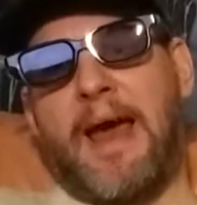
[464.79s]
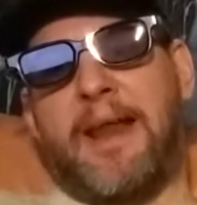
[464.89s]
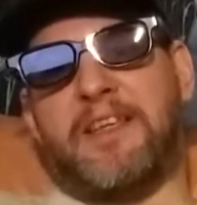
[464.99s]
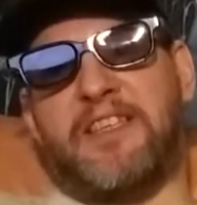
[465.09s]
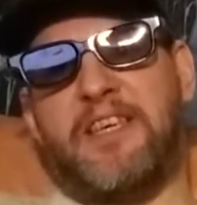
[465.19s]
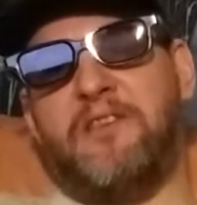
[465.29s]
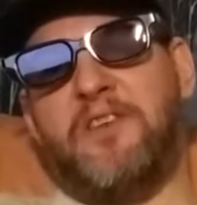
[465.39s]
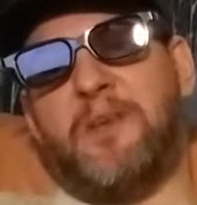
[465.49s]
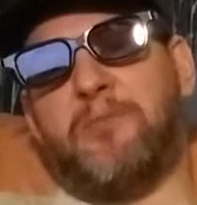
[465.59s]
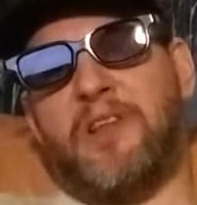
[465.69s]
at a
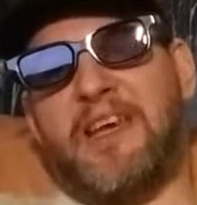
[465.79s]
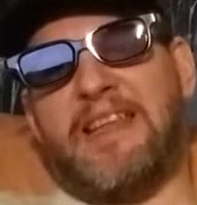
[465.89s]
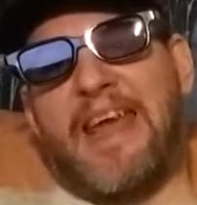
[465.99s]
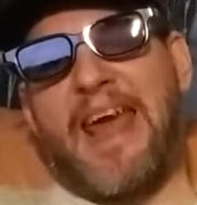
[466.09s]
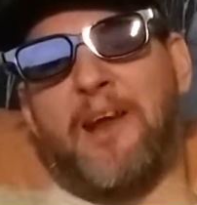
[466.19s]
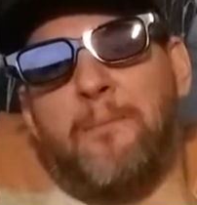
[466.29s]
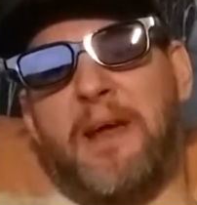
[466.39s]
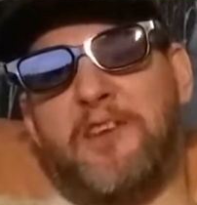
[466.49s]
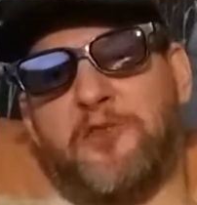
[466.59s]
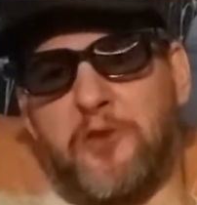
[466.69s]
TV playing the
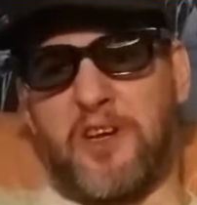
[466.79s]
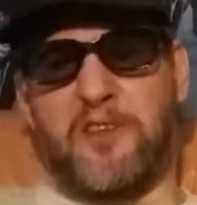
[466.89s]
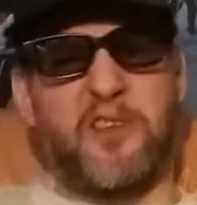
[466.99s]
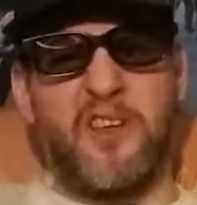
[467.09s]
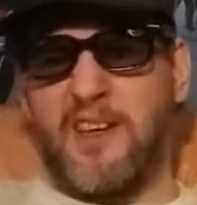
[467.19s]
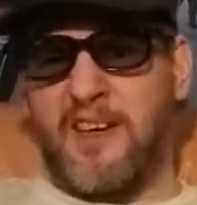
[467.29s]
Animatrix.